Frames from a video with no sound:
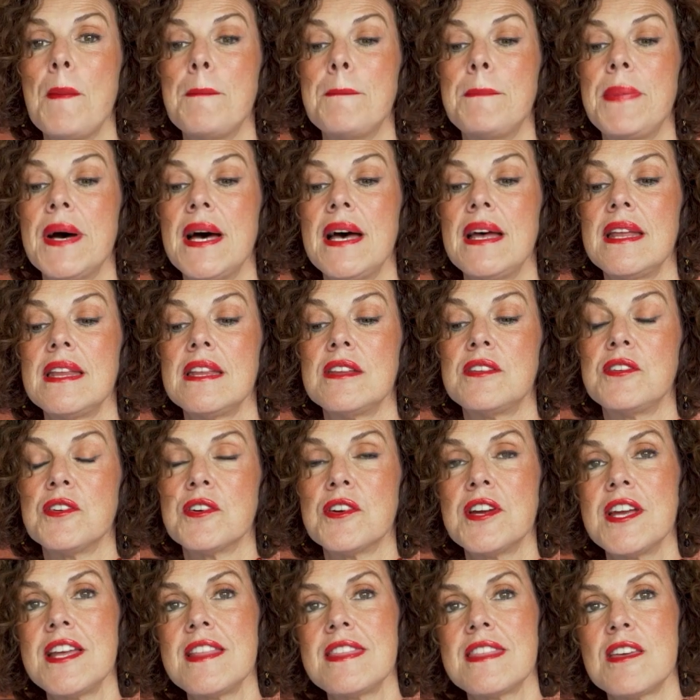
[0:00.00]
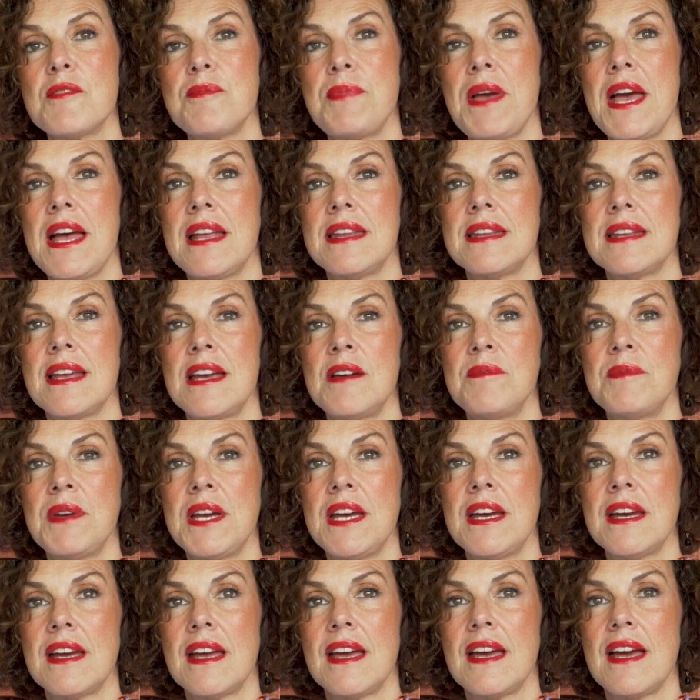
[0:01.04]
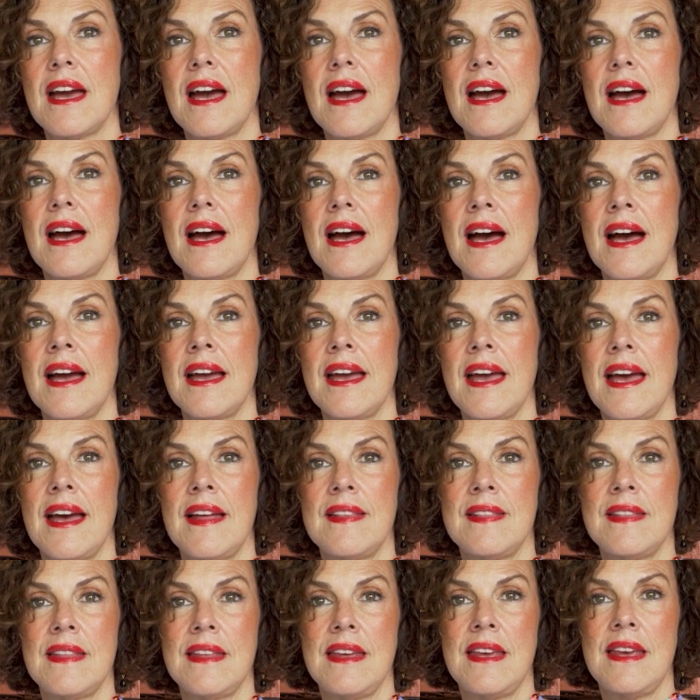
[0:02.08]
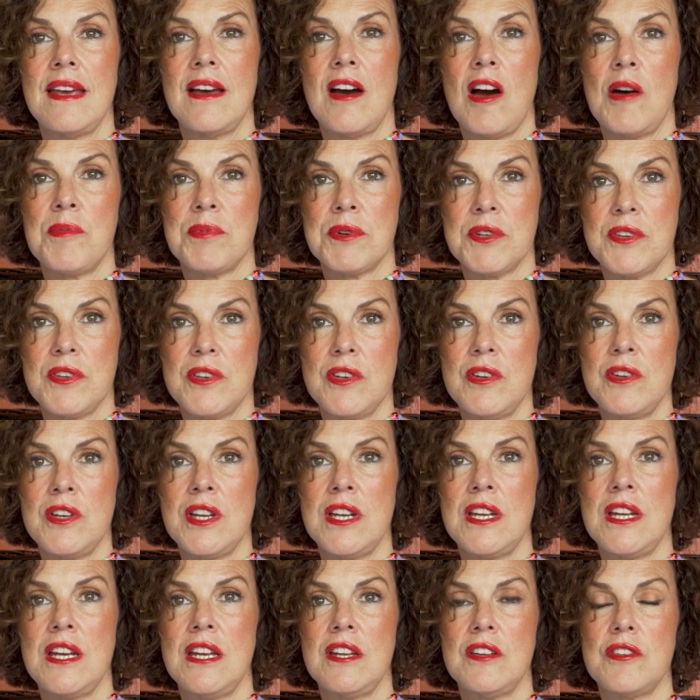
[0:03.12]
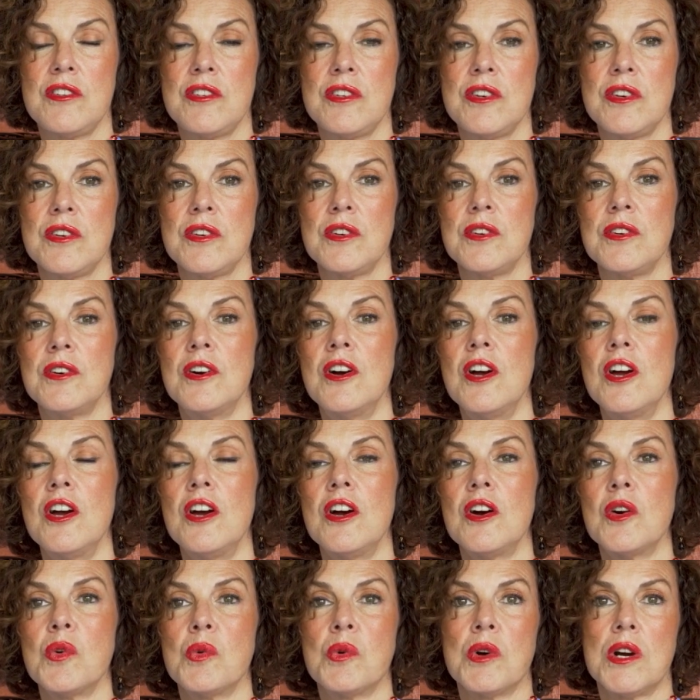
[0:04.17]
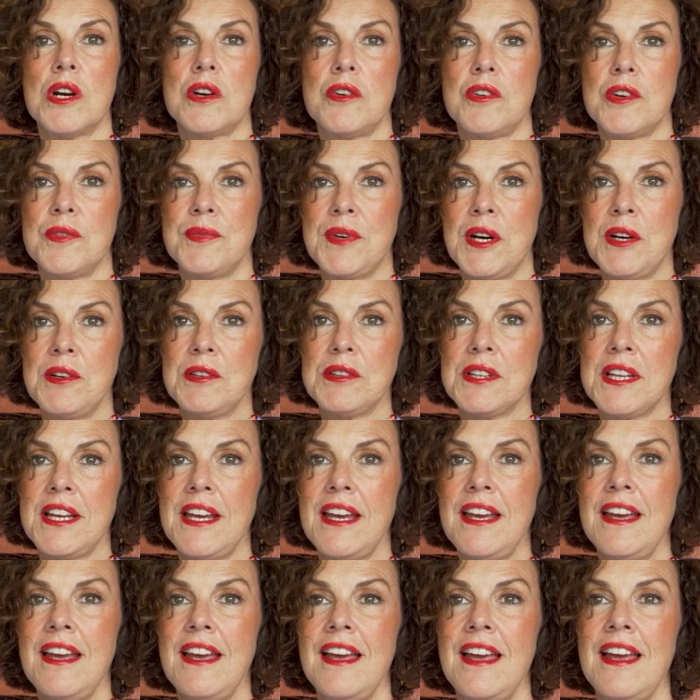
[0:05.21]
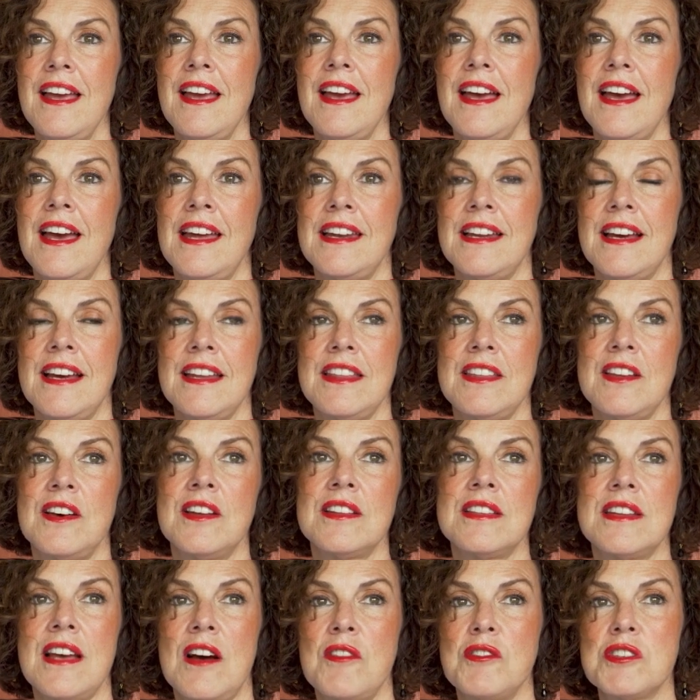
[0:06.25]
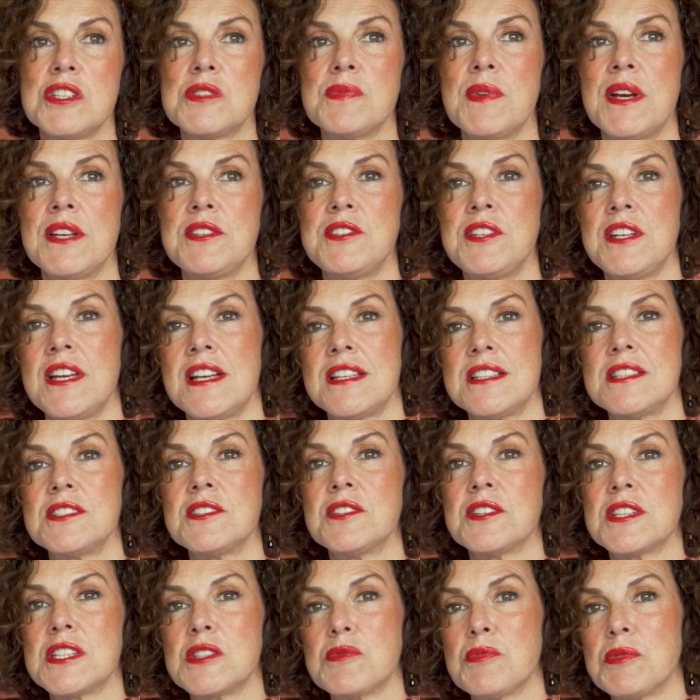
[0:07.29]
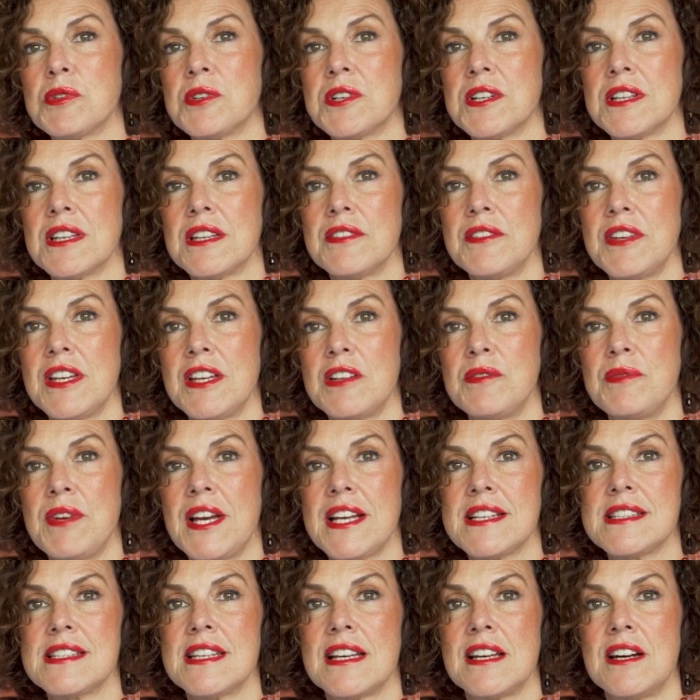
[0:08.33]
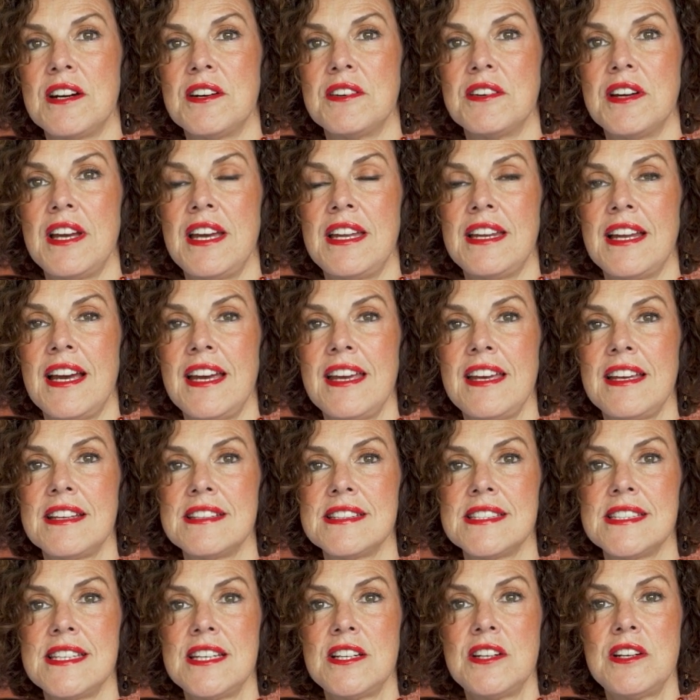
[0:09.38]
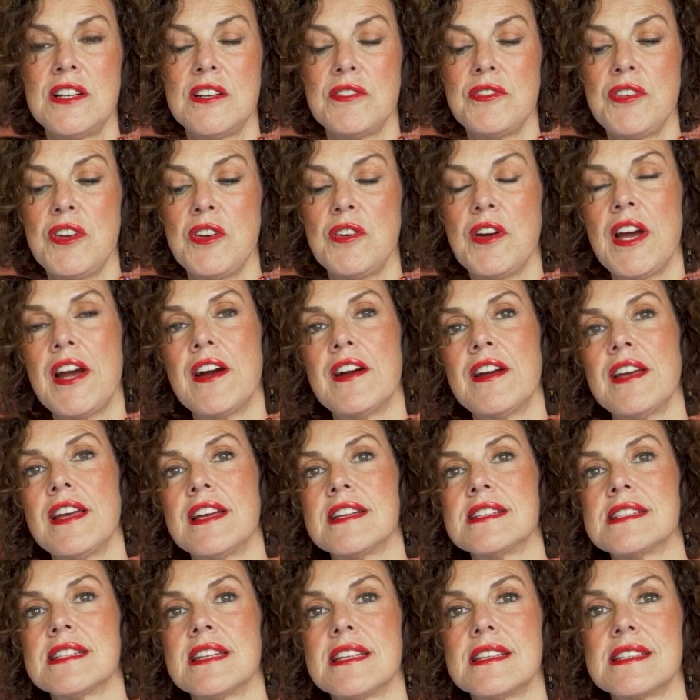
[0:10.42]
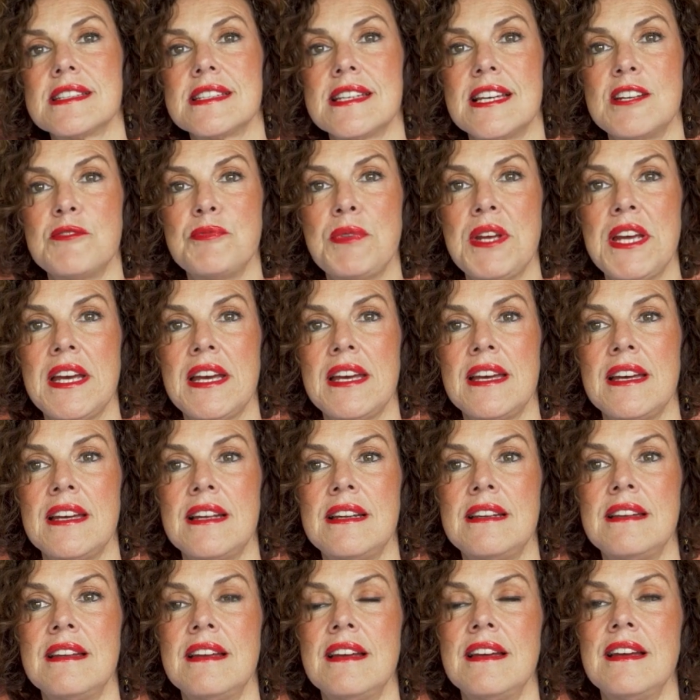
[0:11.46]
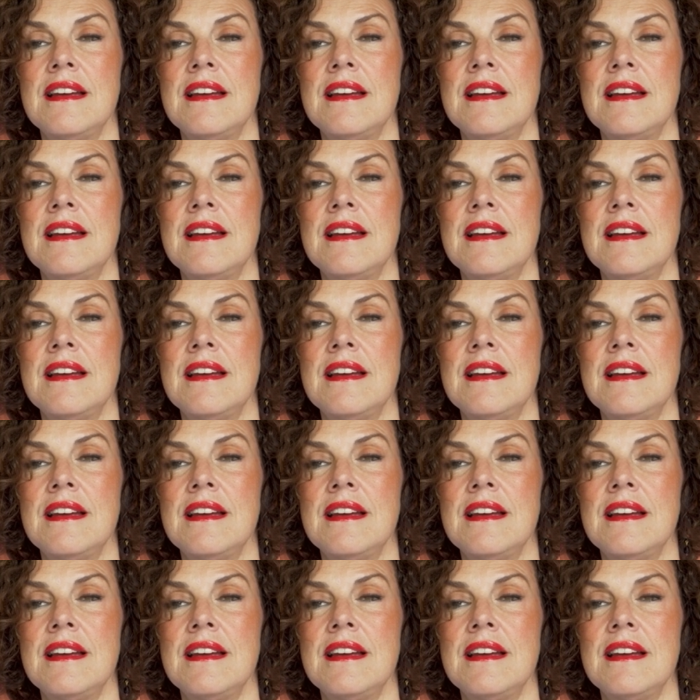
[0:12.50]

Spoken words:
But during the pandemic, I had the opportunity to work remotely, and I thought that was my chance to explore living in Mexico. And I considered a few areas like San Miguel,